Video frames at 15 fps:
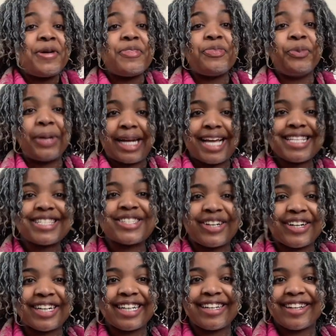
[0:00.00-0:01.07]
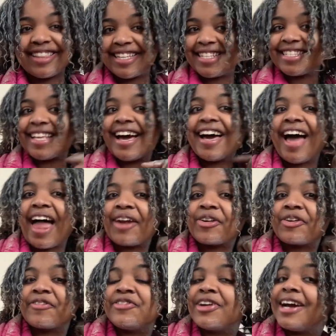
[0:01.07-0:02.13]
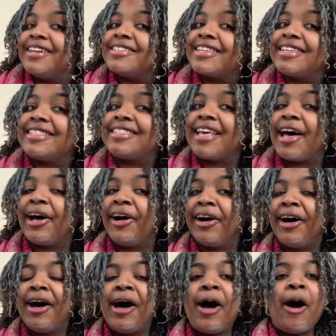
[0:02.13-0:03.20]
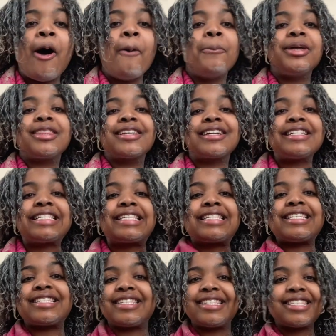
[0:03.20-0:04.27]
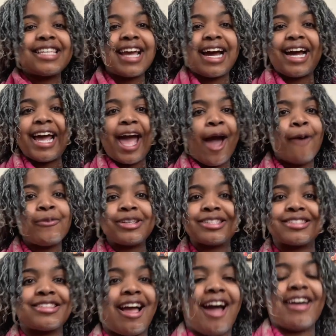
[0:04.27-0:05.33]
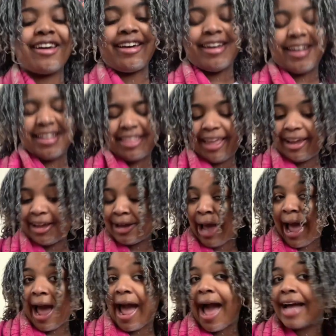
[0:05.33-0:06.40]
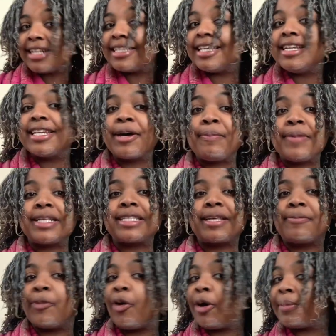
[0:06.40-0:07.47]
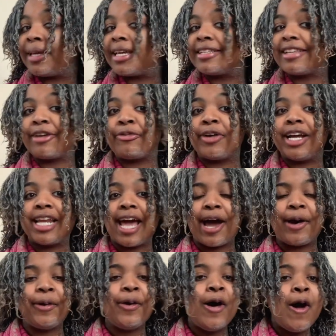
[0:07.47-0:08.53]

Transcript: When I started on this side, I don't know if you guys can tell, but the consistency I had was not good. Like I had to end up mixing more because I ran out.